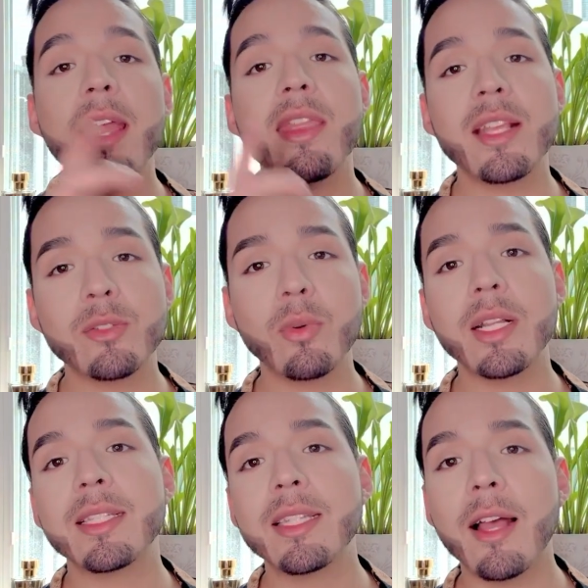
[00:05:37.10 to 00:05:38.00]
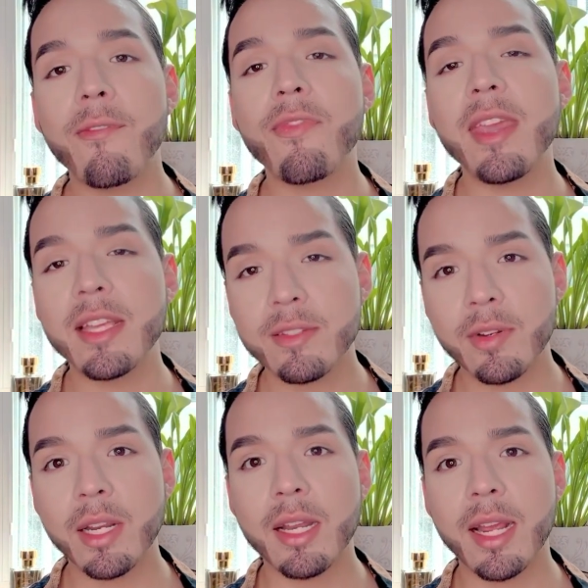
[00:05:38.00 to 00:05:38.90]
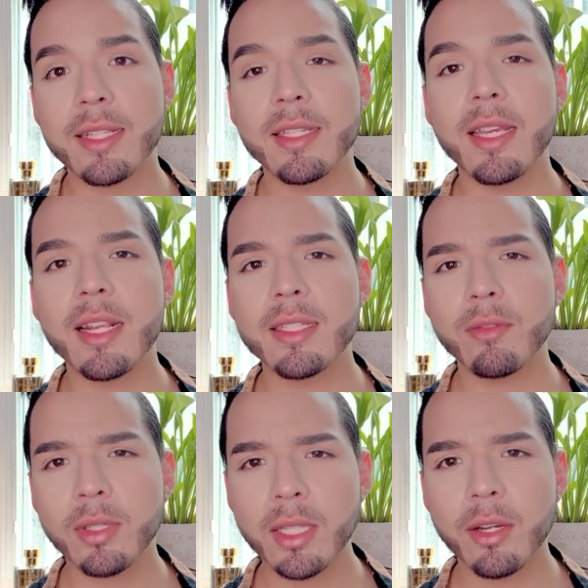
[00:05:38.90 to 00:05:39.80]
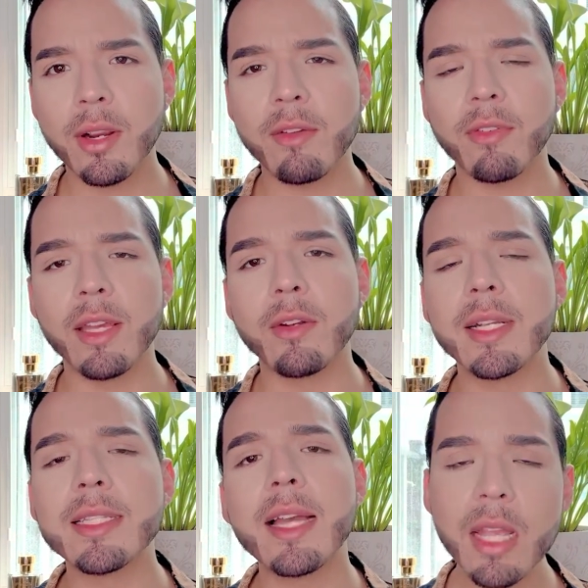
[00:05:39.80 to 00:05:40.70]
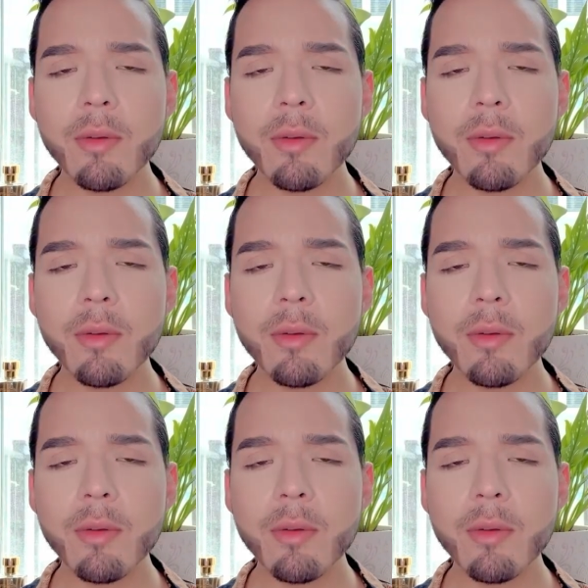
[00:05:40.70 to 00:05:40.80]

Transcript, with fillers: this one itself is very nice. It is a really great fragrance.